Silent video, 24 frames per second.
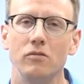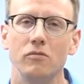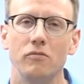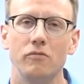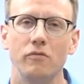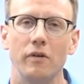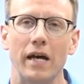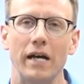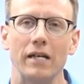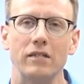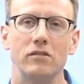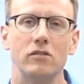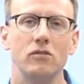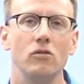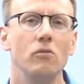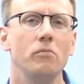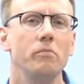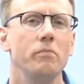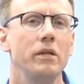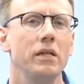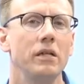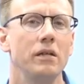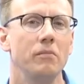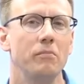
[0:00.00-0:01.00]
fast,
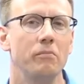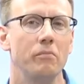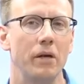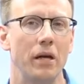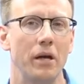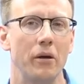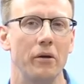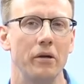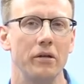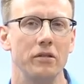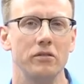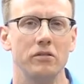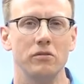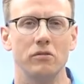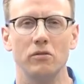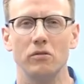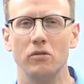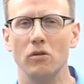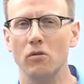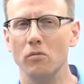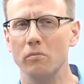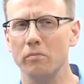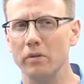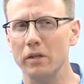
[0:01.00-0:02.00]
don't be embarrassed or
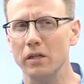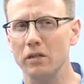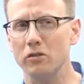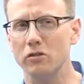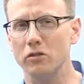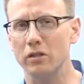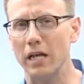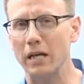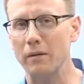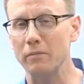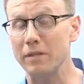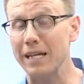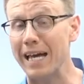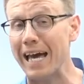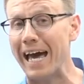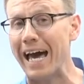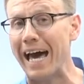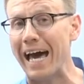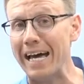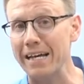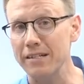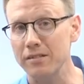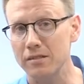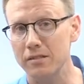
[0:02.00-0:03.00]
don't be ashamed to
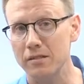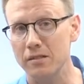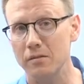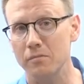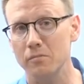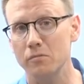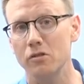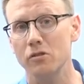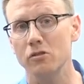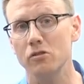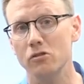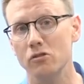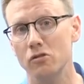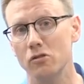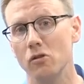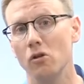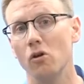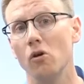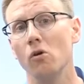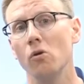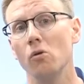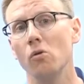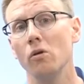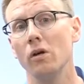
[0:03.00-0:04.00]
ask them to
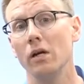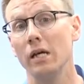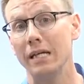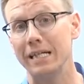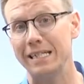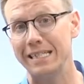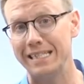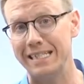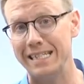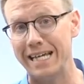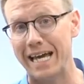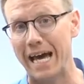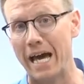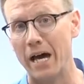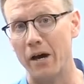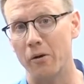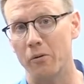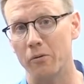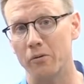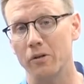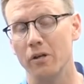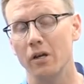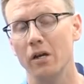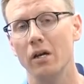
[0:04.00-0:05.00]
slow
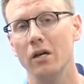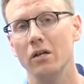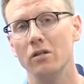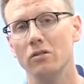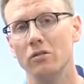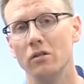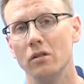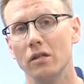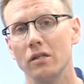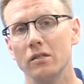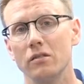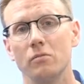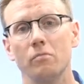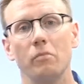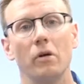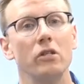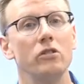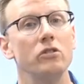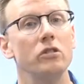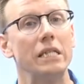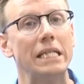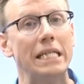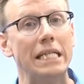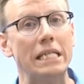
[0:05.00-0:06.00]
down so that it's
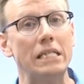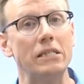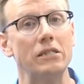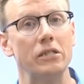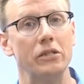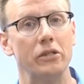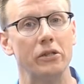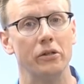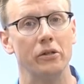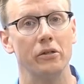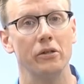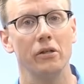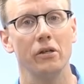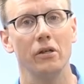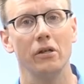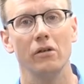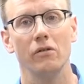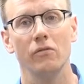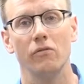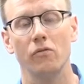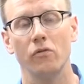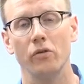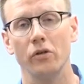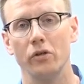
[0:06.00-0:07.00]
much easier
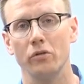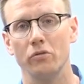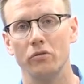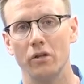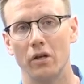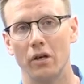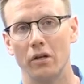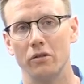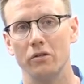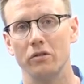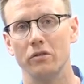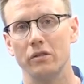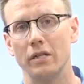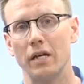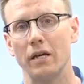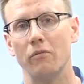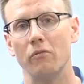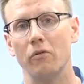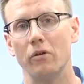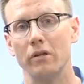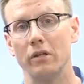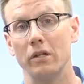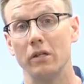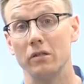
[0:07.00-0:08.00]
for you to understand
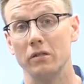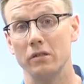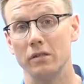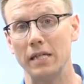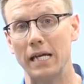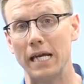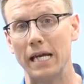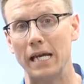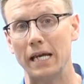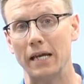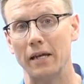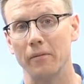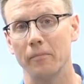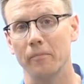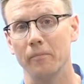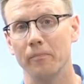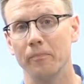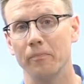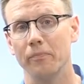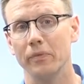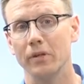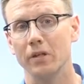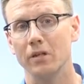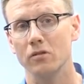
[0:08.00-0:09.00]
what they're saying.
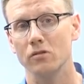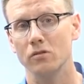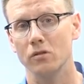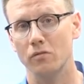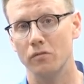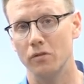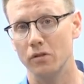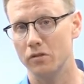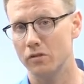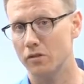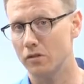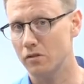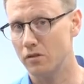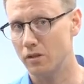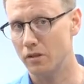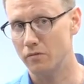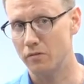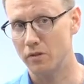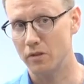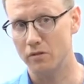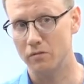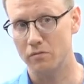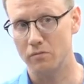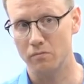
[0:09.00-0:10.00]
So if
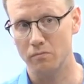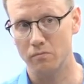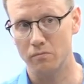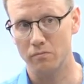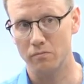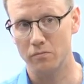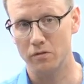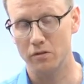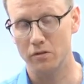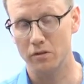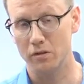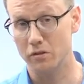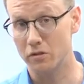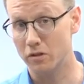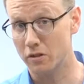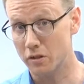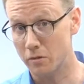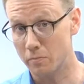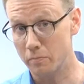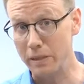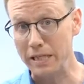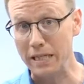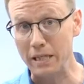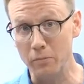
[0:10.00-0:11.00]
there's a
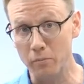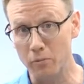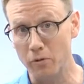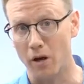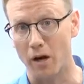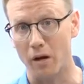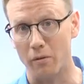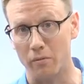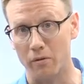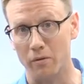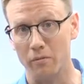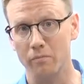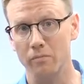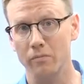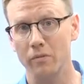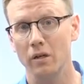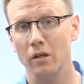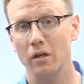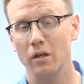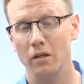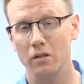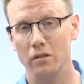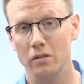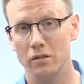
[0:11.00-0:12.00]
speed problem,
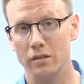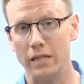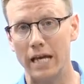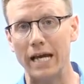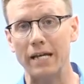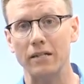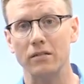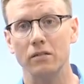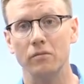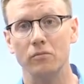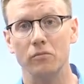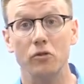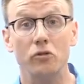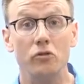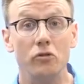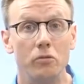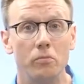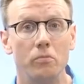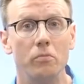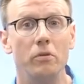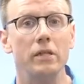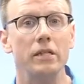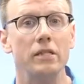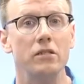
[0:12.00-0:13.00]
just ask them, could you
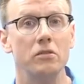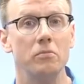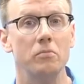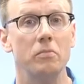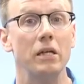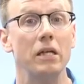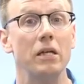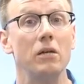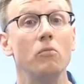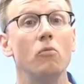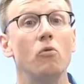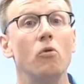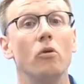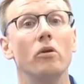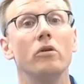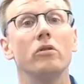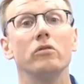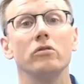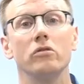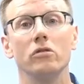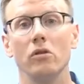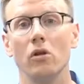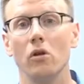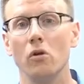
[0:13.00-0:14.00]
please speak more
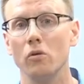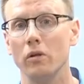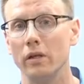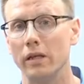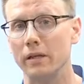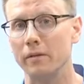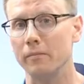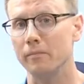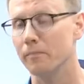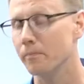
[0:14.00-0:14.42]
slowly?